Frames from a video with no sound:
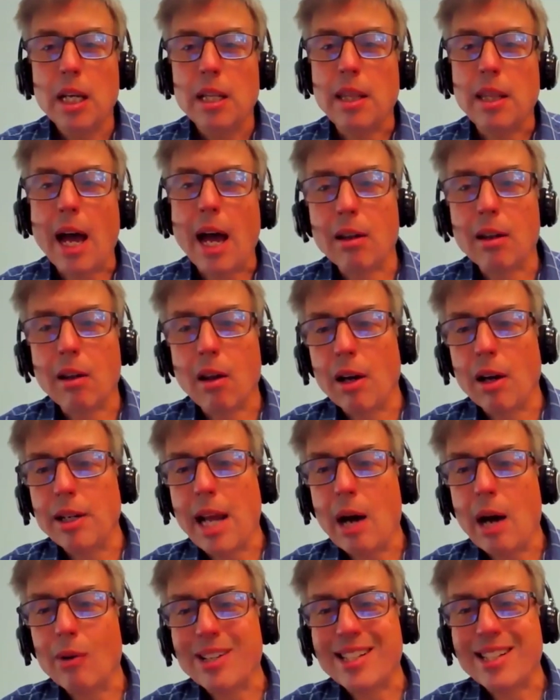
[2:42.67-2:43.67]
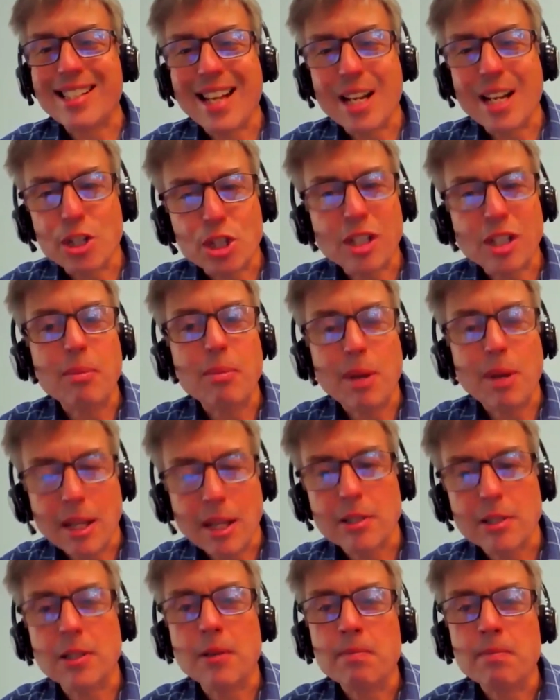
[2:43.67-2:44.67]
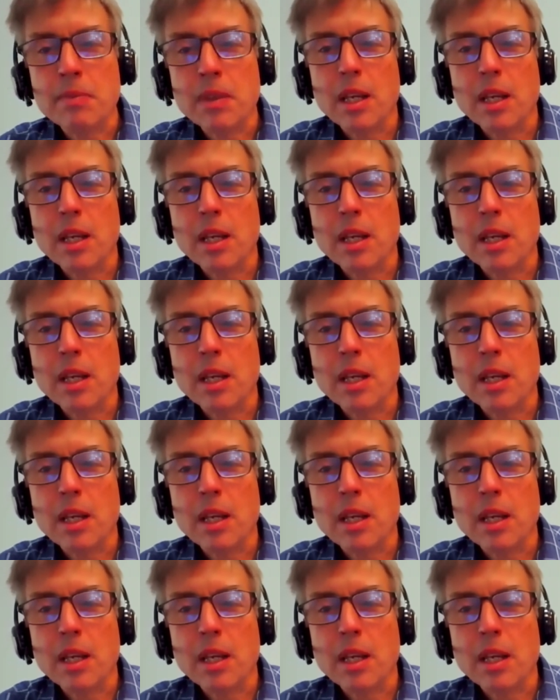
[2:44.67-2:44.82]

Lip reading: That law now essentially means